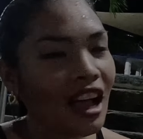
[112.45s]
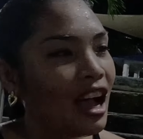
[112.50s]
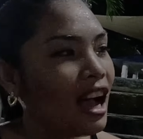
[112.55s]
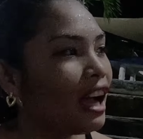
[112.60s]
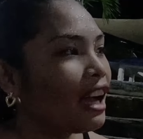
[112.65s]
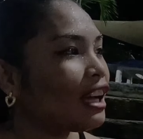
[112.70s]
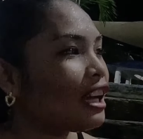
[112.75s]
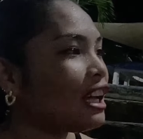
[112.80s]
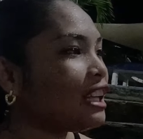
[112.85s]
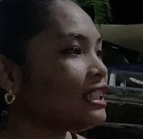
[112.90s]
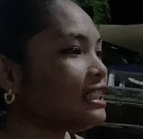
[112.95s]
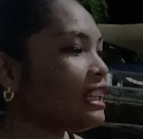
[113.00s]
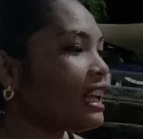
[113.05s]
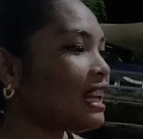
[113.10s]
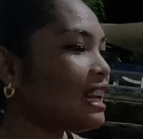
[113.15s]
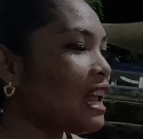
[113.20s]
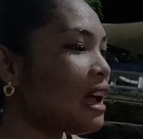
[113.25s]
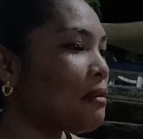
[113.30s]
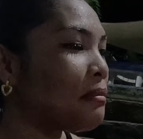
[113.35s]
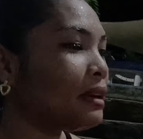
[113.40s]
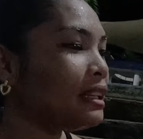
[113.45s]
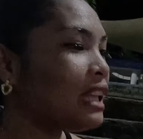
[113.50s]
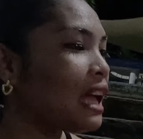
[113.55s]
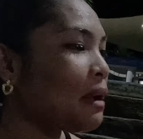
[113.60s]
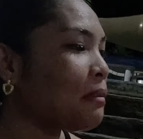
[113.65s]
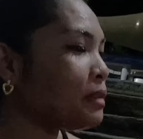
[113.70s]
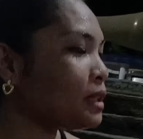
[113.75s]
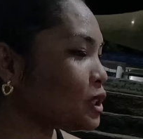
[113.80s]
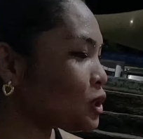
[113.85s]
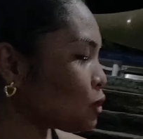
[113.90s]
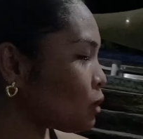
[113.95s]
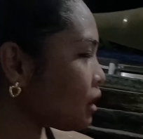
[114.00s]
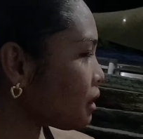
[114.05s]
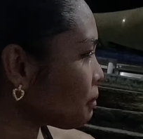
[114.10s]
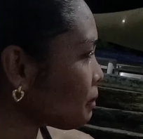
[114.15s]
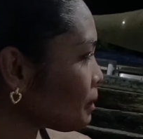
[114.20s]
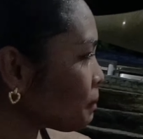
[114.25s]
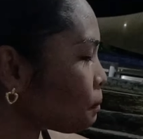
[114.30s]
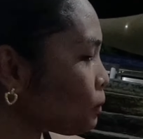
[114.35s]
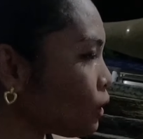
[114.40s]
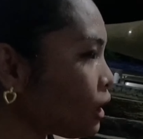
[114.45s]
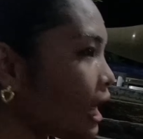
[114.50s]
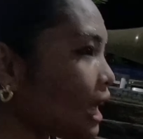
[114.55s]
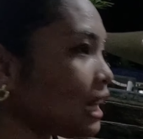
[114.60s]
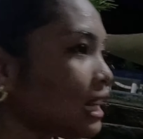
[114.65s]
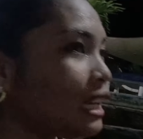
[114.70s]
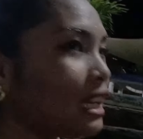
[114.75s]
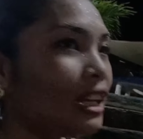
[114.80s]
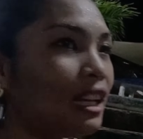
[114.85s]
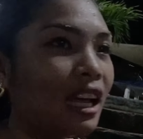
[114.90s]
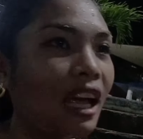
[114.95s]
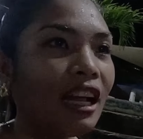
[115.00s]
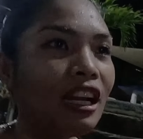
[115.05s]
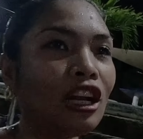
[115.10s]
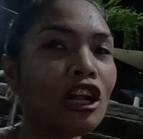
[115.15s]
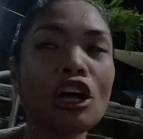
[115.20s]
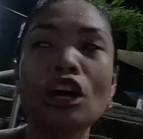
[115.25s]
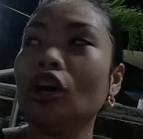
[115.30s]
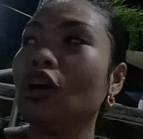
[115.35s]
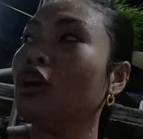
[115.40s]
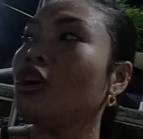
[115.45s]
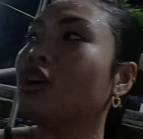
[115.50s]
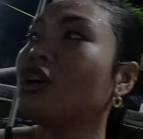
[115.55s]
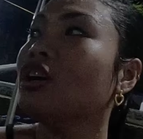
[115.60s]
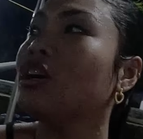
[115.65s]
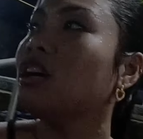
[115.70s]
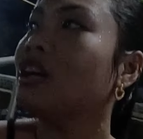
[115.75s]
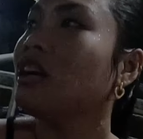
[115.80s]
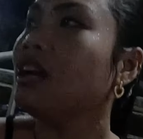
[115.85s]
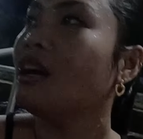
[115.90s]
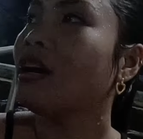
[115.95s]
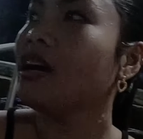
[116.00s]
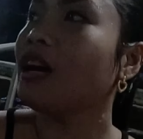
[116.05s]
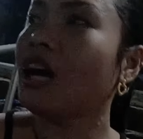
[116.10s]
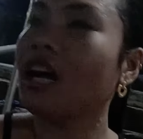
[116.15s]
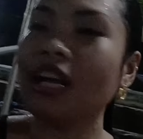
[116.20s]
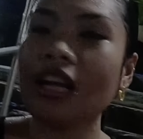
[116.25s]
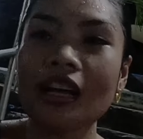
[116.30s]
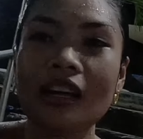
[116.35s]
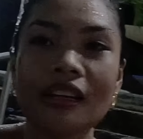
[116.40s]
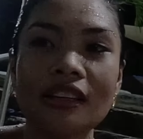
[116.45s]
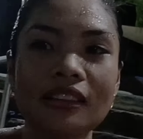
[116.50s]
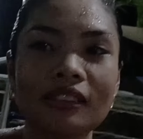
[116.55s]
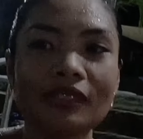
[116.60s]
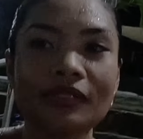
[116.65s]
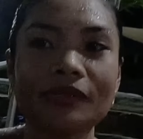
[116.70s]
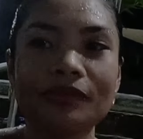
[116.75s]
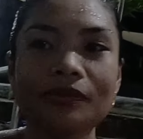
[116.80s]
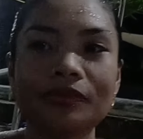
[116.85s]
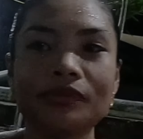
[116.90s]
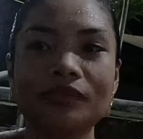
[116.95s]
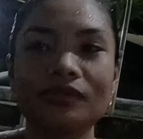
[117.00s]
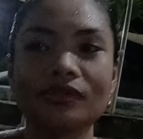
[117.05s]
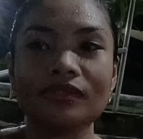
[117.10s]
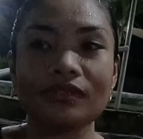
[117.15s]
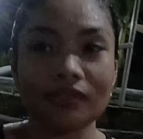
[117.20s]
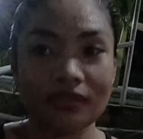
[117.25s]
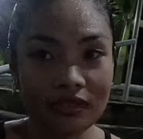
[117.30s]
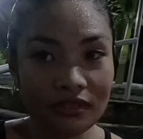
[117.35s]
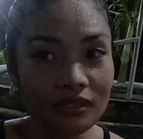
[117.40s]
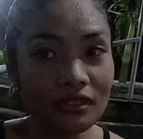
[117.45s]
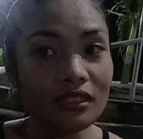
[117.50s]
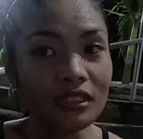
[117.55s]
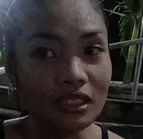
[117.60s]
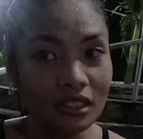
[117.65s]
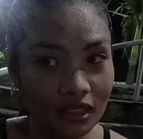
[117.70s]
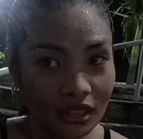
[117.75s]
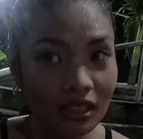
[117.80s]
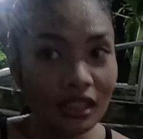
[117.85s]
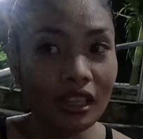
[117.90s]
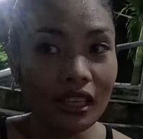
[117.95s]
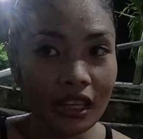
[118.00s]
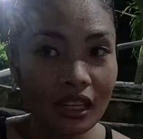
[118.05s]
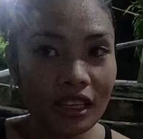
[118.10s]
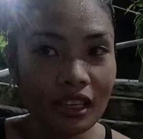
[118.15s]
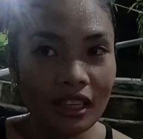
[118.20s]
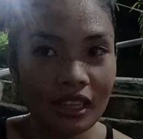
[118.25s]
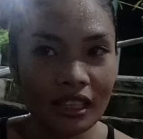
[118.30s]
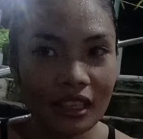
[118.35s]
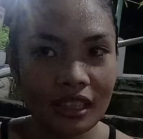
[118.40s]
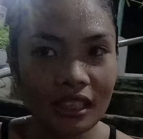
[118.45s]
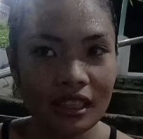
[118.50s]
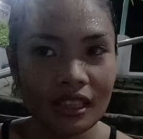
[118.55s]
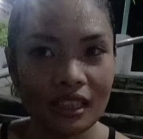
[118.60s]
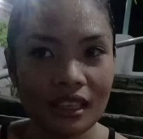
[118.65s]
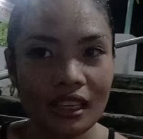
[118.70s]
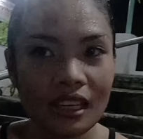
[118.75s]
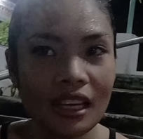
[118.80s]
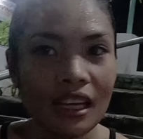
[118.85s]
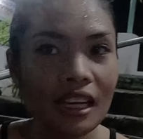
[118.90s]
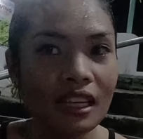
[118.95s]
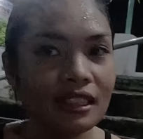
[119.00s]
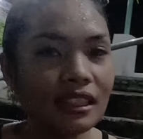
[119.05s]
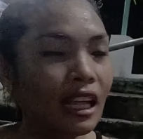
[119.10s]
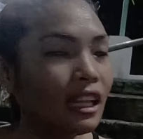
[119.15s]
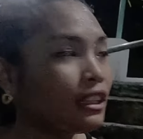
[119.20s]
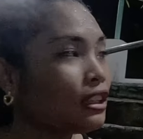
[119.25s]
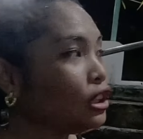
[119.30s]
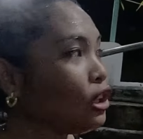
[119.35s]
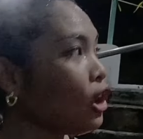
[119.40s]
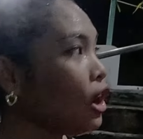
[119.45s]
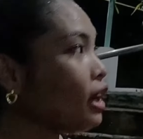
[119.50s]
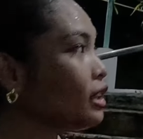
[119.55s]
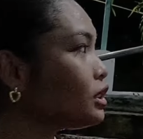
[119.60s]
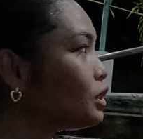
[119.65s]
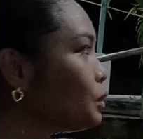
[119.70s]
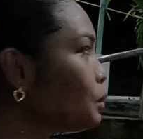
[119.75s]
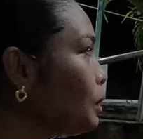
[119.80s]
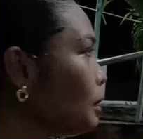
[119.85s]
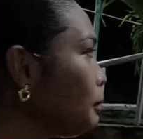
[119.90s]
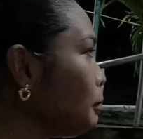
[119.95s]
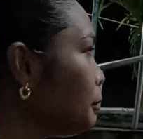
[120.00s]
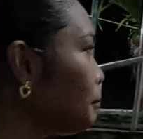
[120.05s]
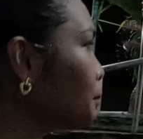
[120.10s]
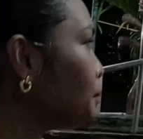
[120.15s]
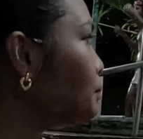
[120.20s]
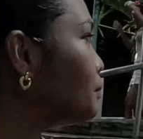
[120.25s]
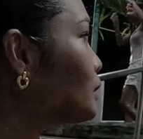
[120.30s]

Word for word: ang ganda na. Madaming swimming pool. Ari, ano? So your grandfather used to work at this place? Yeah. Tatlo ang ah. swimming.